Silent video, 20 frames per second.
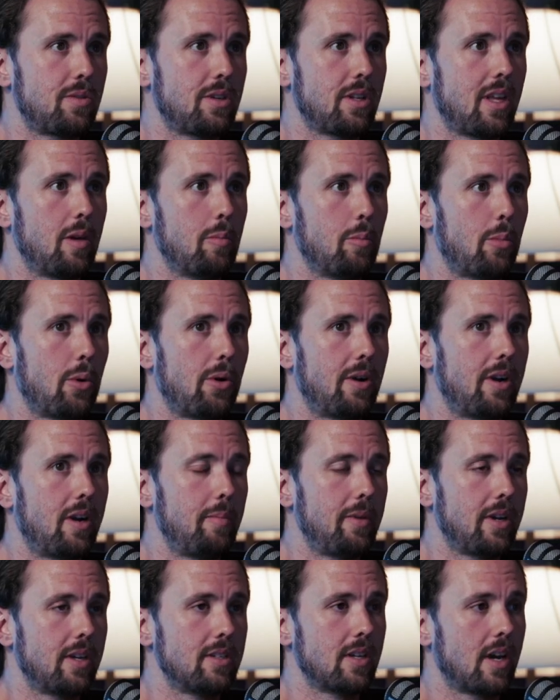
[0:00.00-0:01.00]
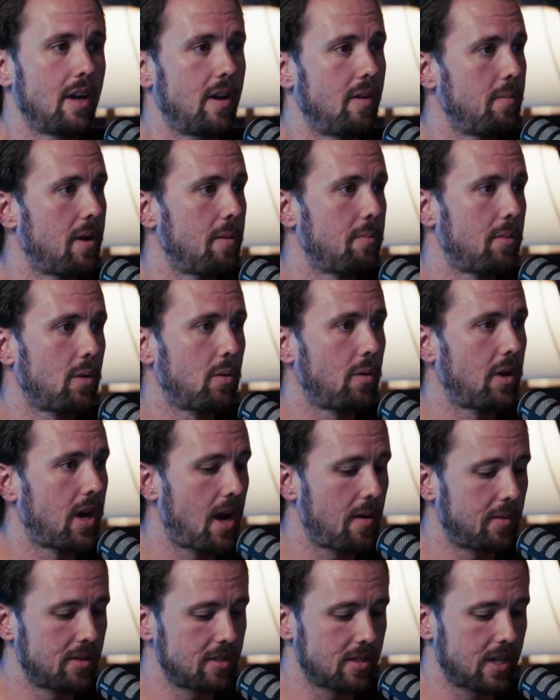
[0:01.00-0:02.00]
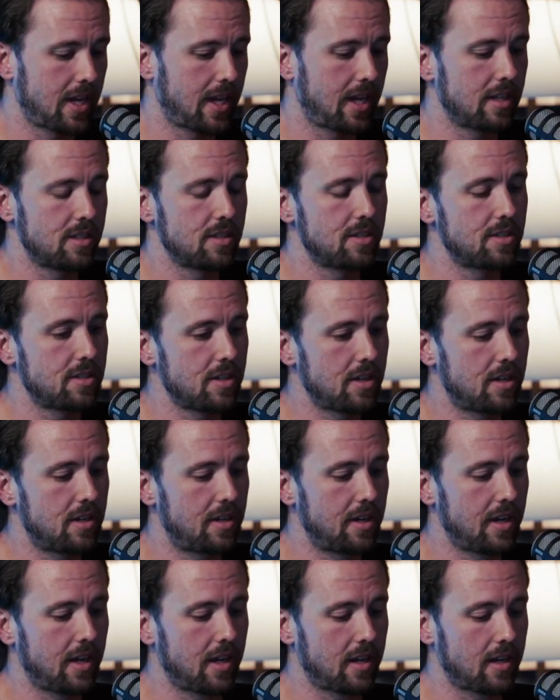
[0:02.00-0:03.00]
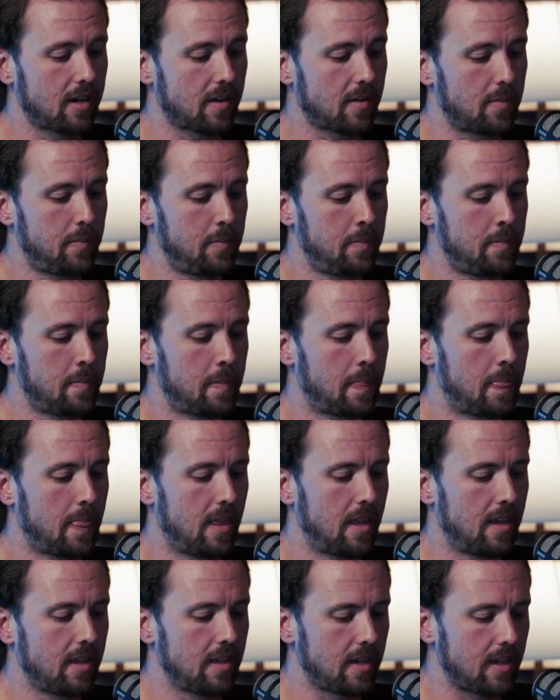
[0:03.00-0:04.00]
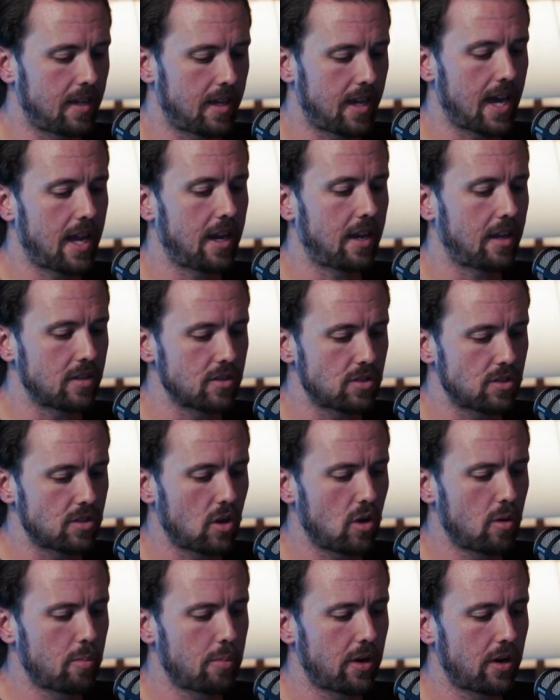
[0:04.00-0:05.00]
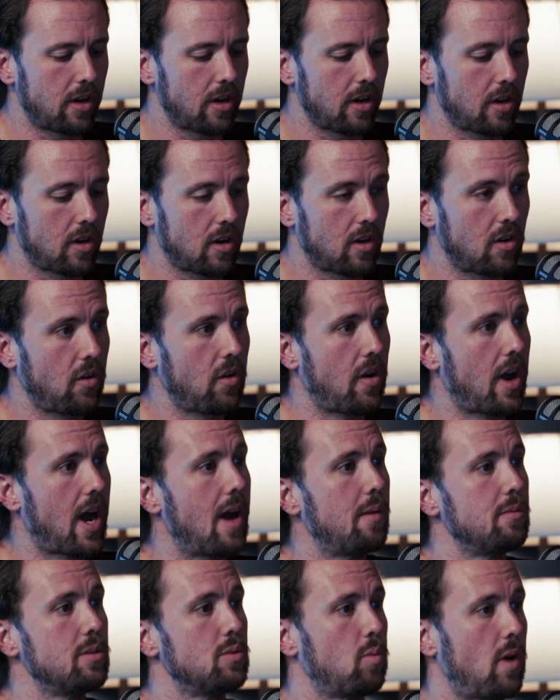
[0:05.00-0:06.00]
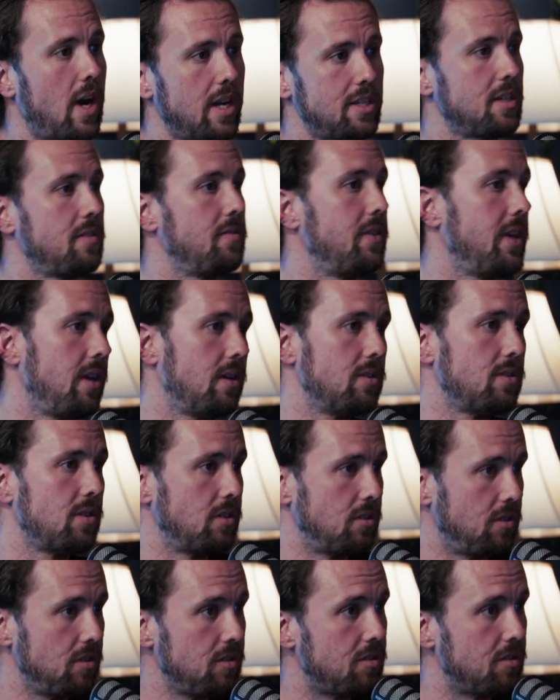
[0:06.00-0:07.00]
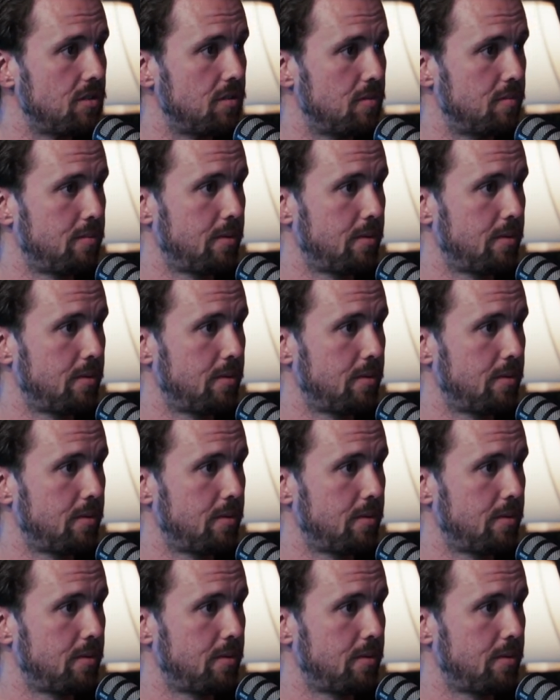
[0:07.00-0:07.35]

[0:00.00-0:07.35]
really important, because I remember when I was like considering getting sober, I was watching videos on YouTube.